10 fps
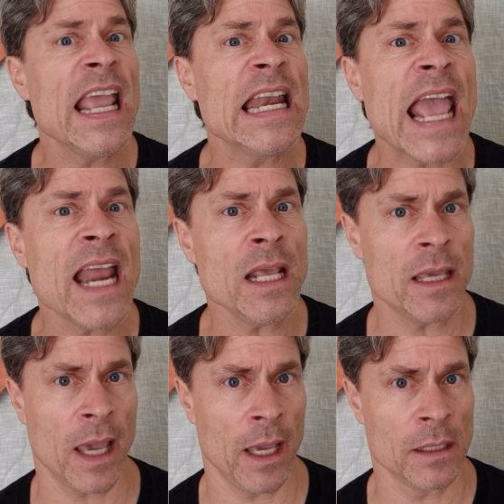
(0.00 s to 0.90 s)
In any
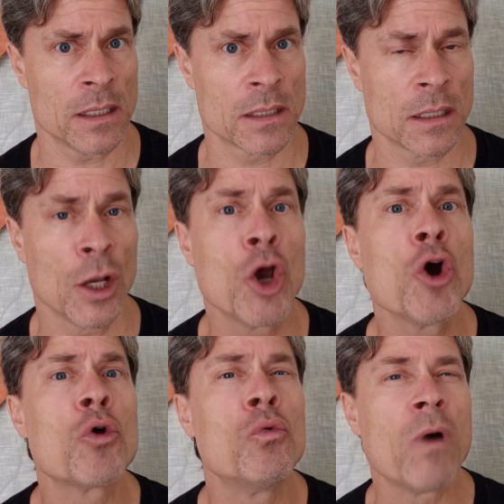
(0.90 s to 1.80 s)
case,
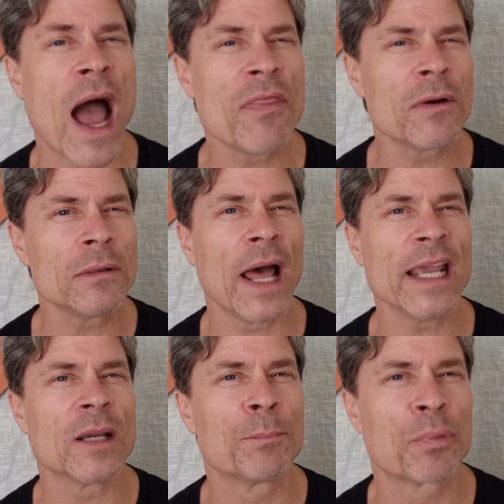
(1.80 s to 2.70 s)
rather
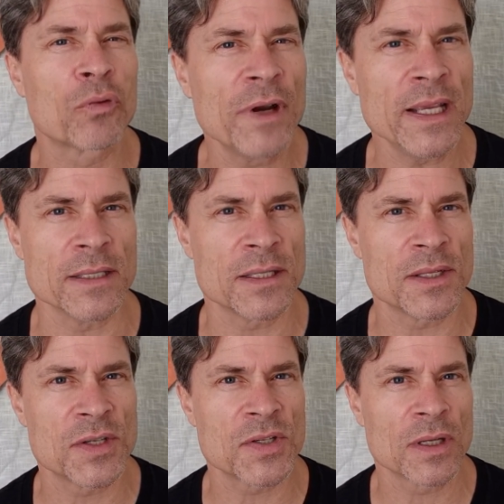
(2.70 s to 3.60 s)
like
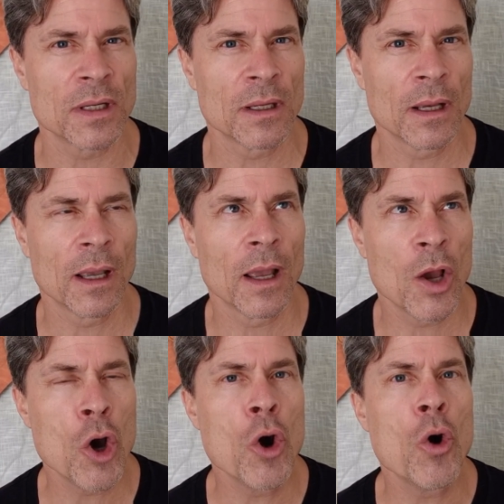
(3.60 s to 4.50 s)
priests
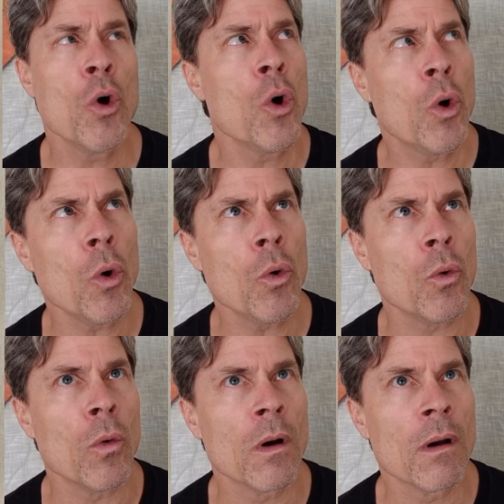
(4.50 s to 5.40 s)

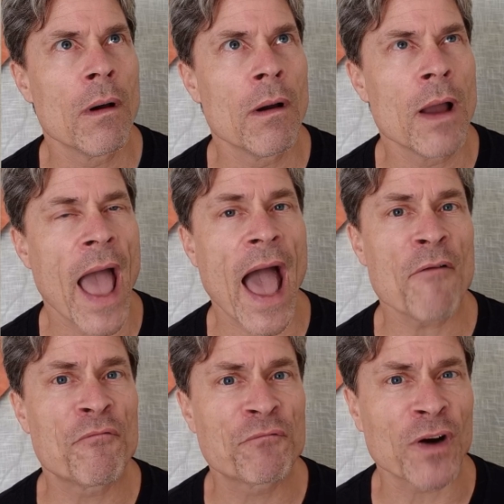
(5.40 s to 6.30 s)
who
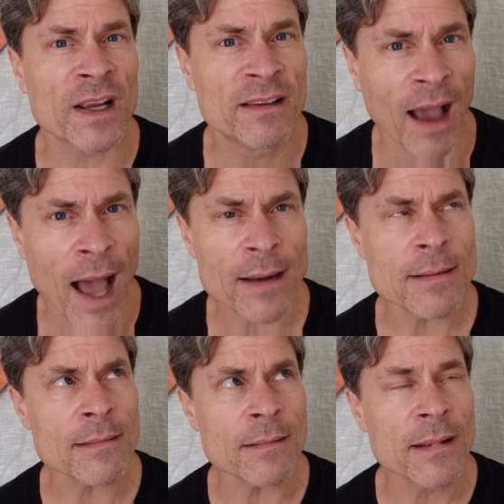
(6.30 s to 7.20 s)
have
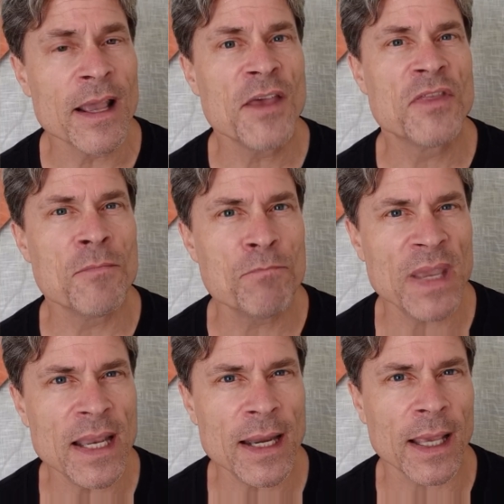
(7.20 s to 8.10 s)
forgotten the
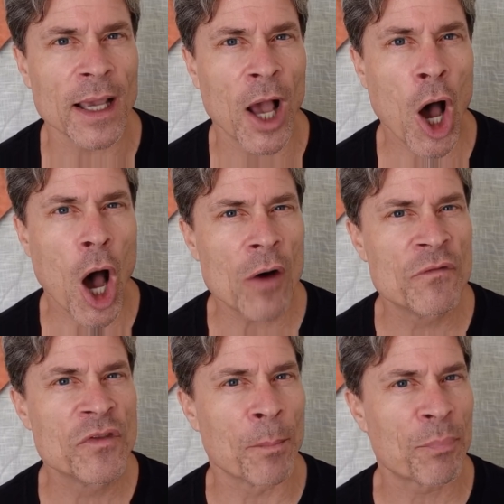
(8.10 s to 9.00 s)
meaning
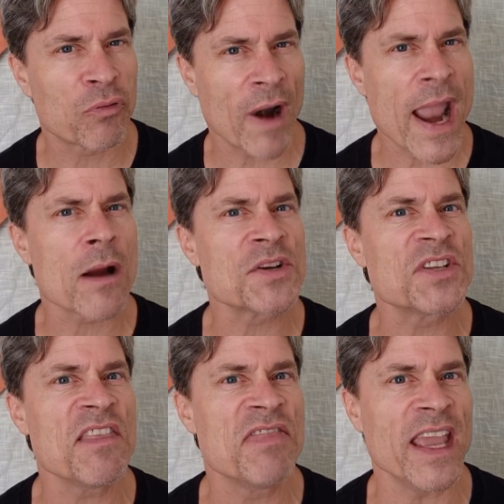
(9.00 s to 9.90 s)
of the
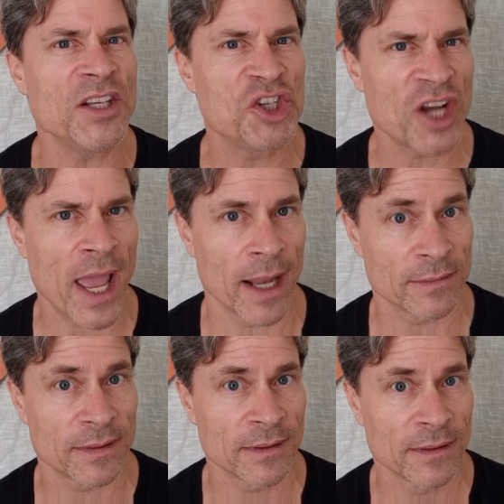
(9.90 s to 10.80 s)
prayers they
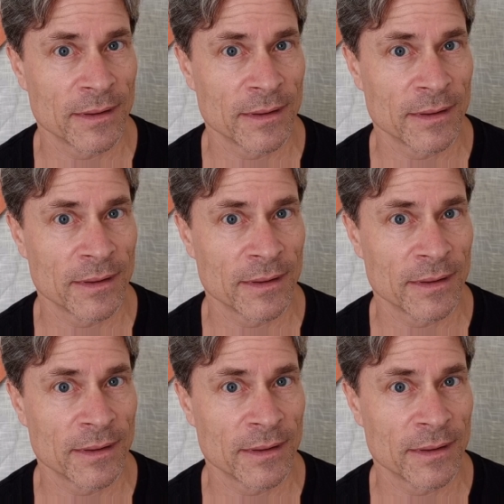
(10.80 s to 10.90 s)
chant,